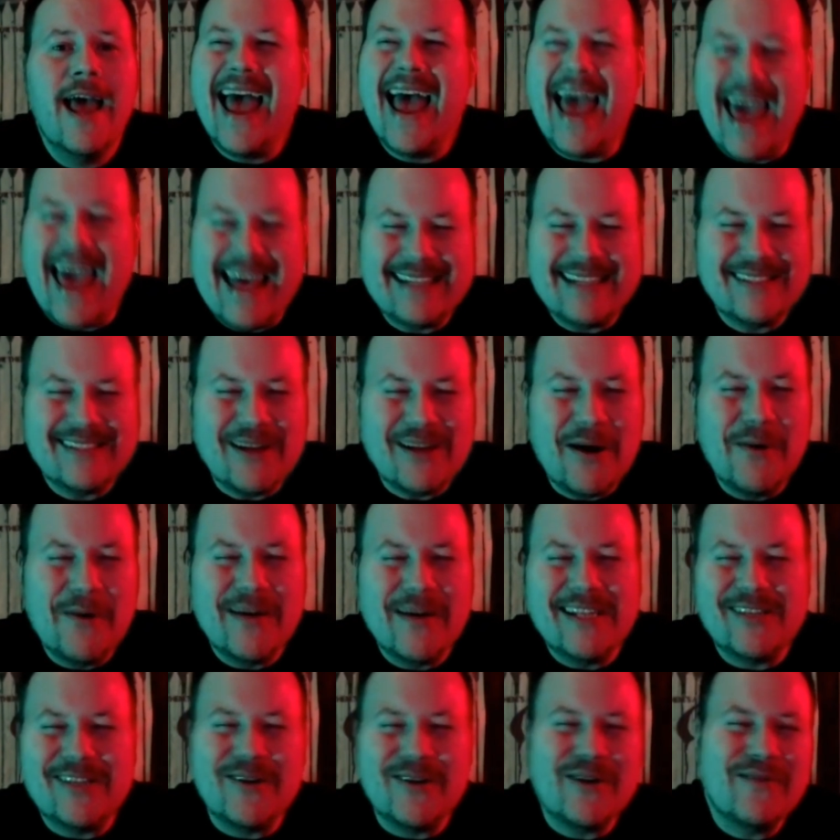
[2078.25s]
As
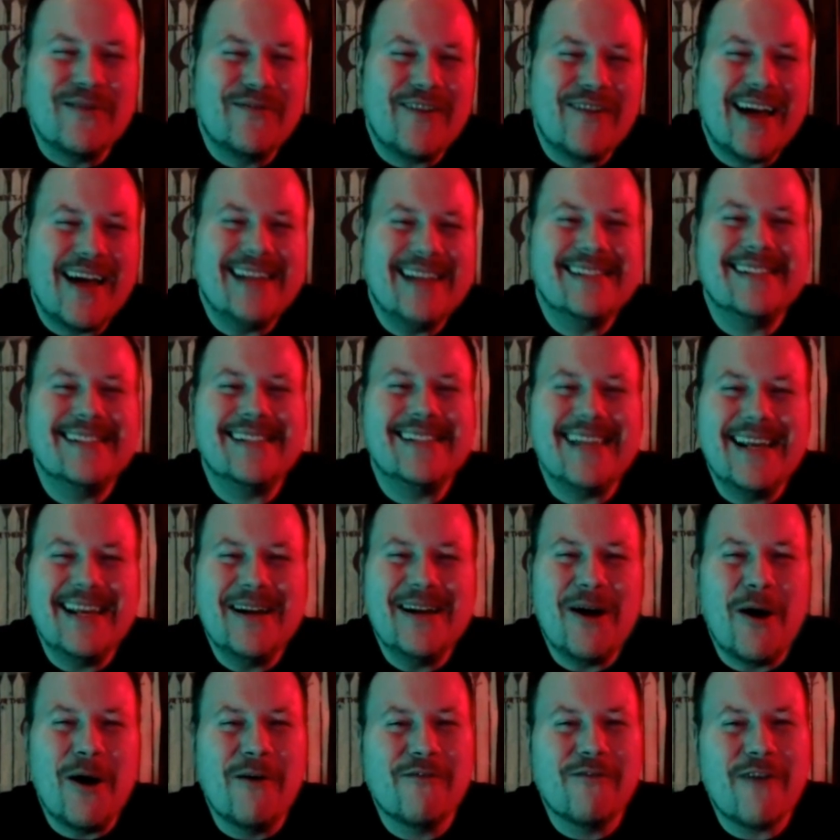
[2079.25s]
always, you can find
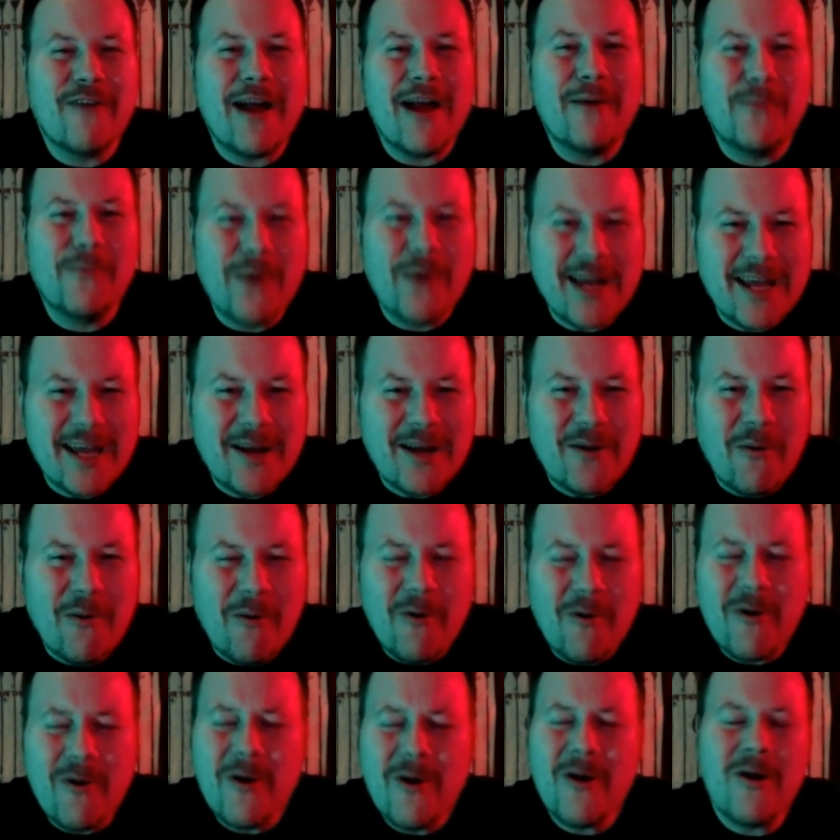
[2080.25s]
Zena over at Wicked
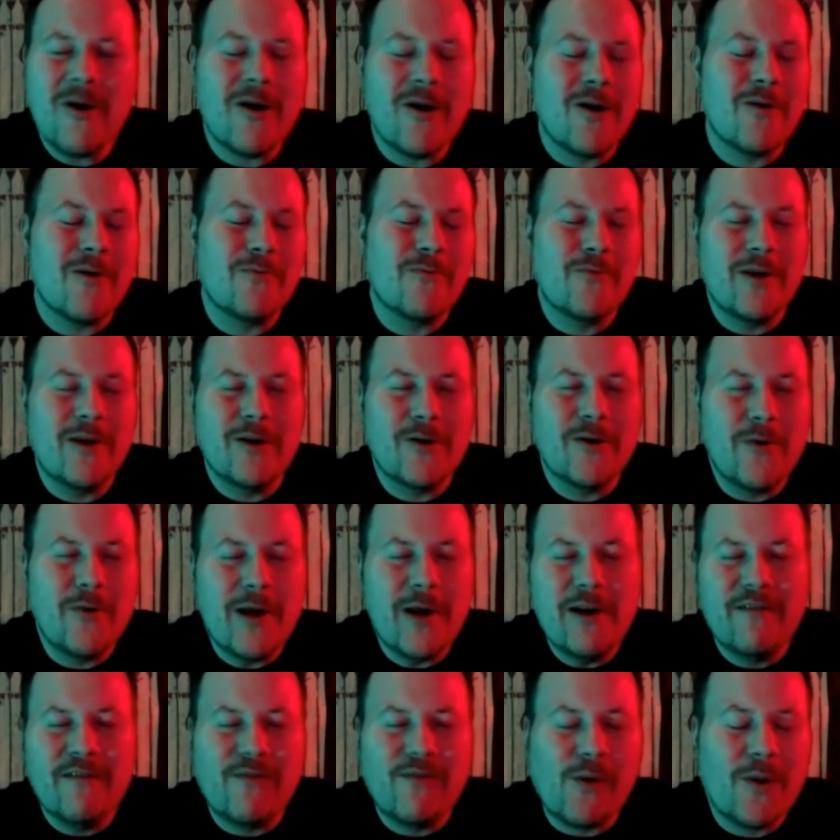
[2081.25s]
Horror or
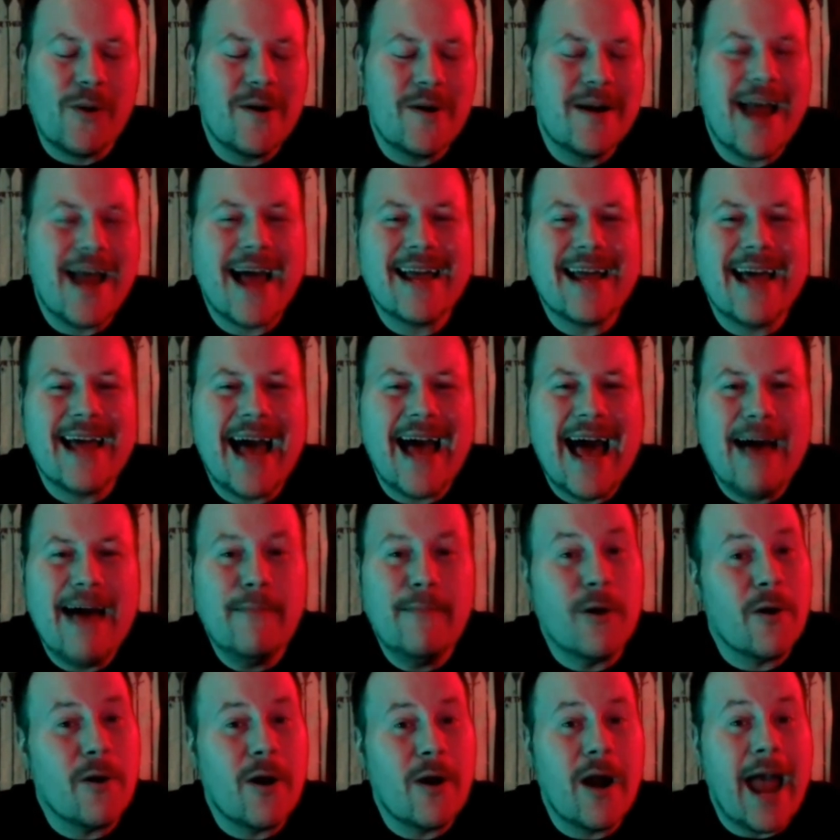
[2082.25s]

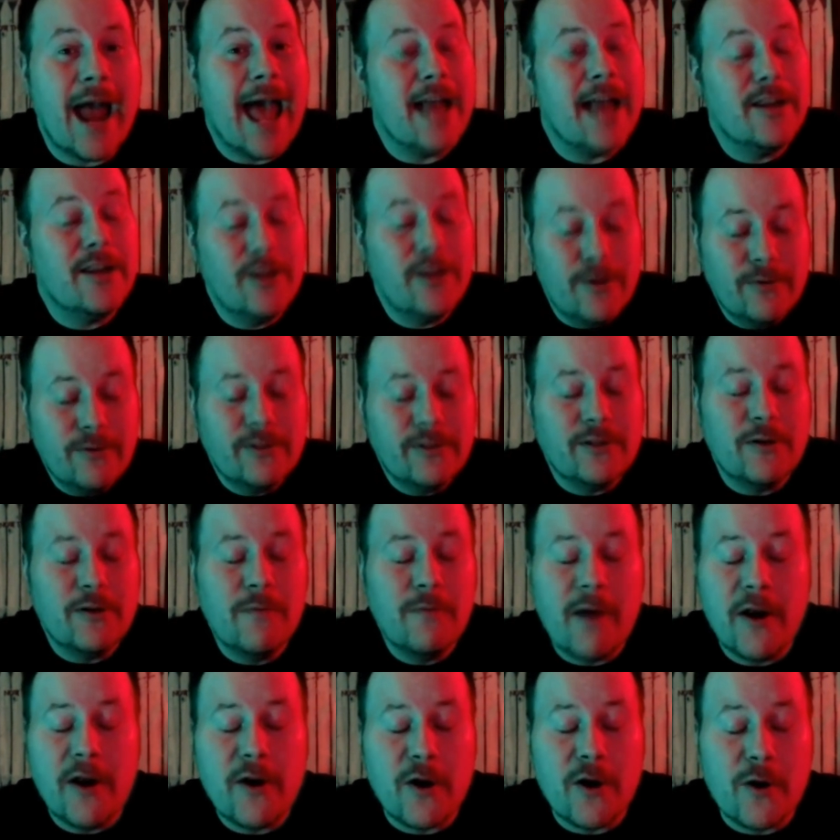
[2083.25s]
RealQueenofHorror.com or on
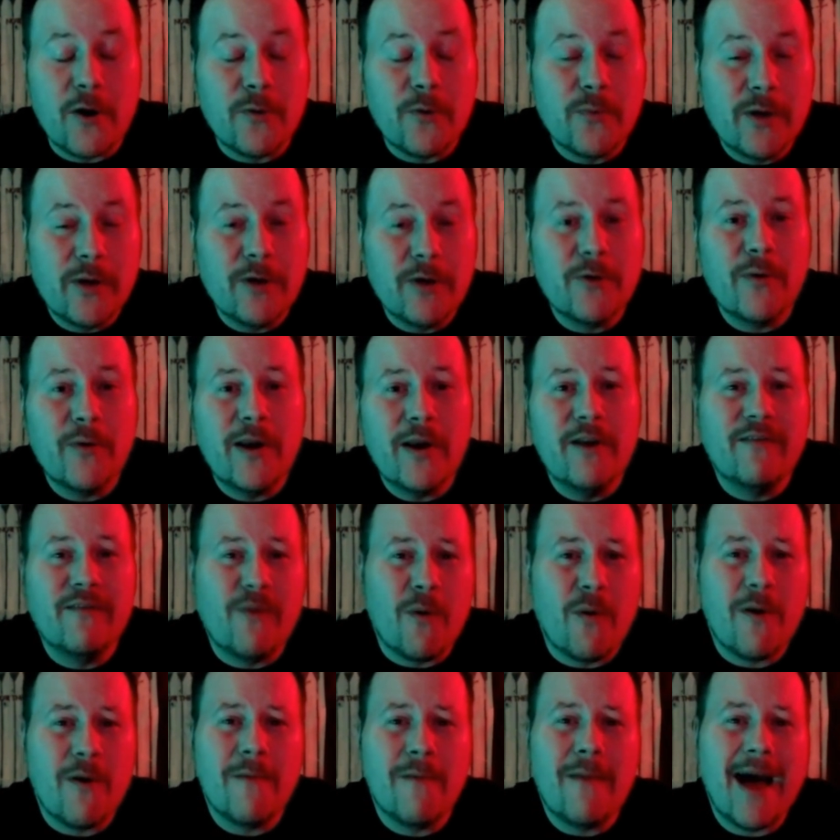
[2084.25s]
YouTube under her Real Queen of
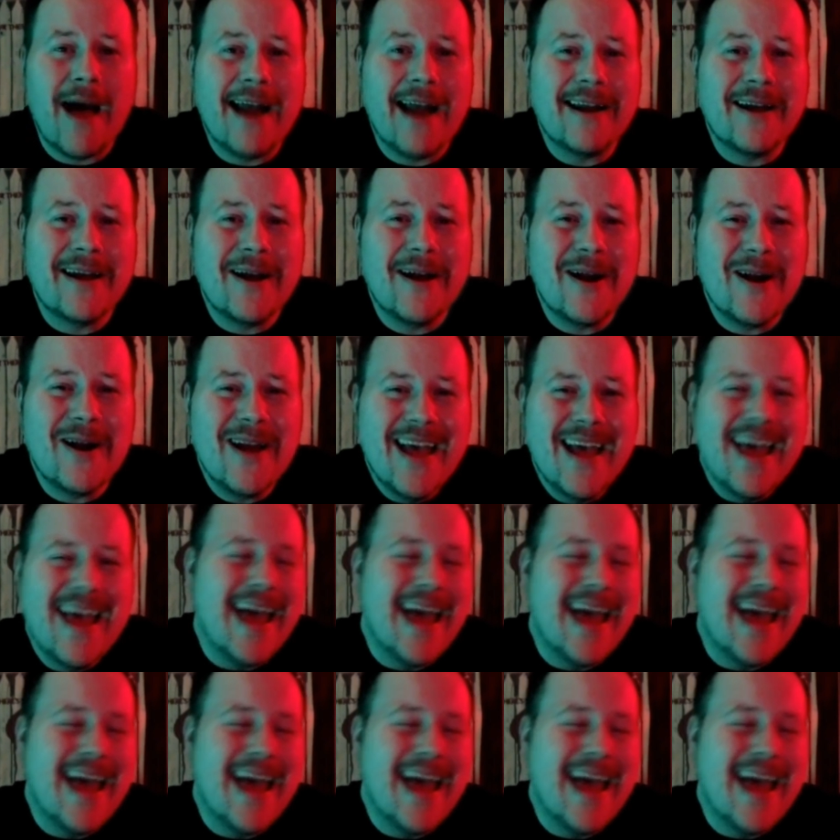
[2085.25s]
Horror moniker.